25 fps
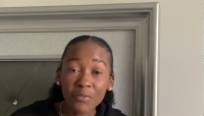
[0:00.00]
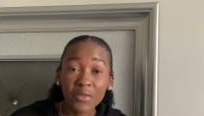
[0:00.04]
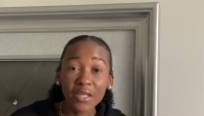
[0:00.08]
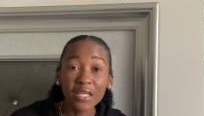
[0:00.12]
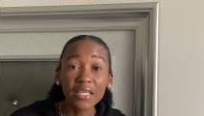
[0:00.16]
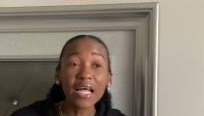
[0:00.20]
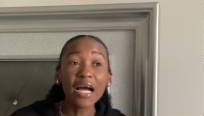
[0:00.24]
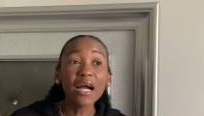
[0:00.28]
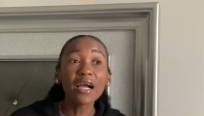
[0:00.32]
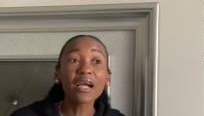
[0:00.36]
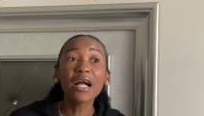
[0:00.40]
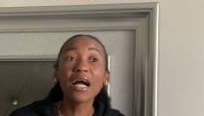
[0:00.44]

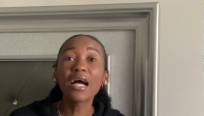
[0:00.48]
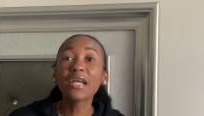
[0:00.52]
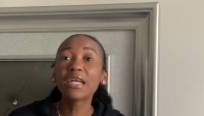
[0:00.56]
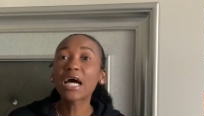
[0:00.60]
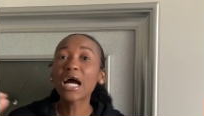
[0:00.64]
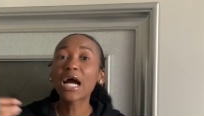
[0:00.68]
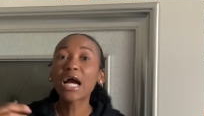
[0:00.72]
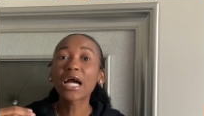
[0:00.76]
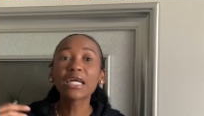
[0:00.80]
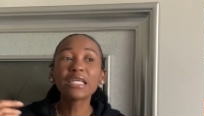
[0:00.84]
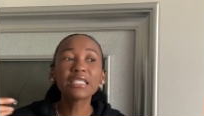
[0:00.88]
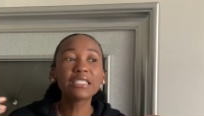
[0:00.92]
that God
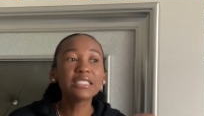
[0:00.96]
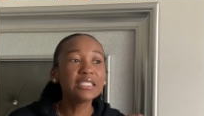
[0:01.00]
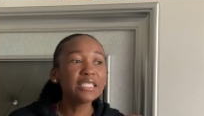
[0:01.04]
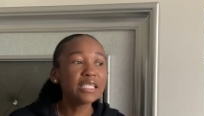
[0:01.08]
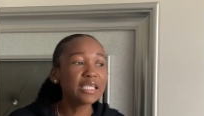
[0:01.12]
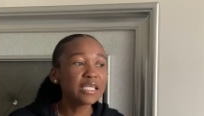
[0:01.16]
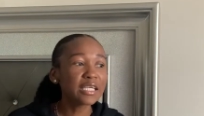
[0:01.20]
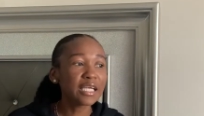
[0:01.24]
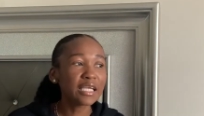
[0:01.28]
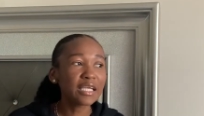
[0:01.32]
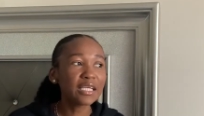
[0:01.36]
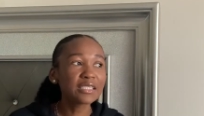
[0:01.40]

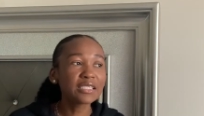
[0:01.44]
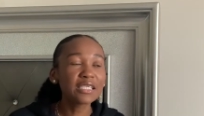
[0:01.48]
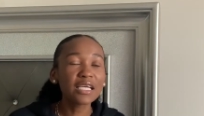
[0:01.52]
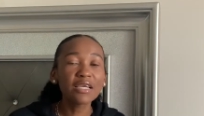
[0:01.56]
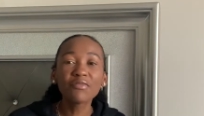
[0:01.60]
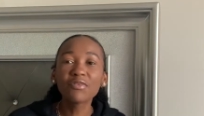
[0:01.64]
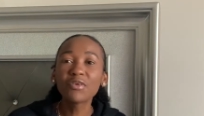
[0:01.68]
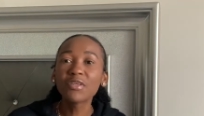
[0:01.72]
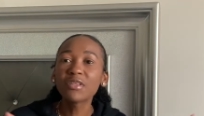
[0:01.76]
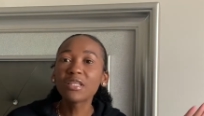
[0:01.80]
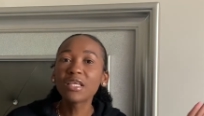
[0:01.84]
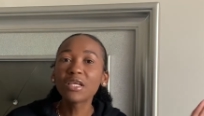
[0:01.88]
ordained and you see
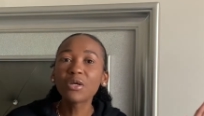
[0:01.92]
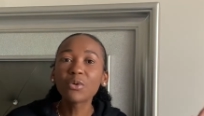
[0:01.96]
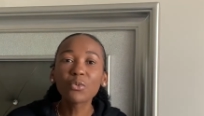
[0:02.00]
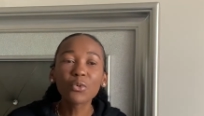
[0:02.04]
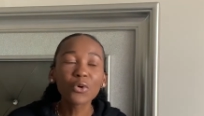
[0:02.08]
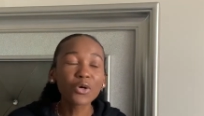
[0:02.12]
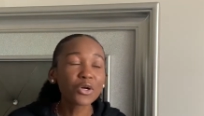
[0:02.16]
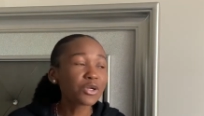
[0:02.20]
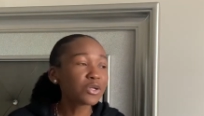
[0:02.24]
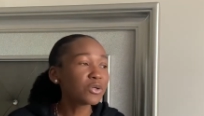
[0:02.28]
everything work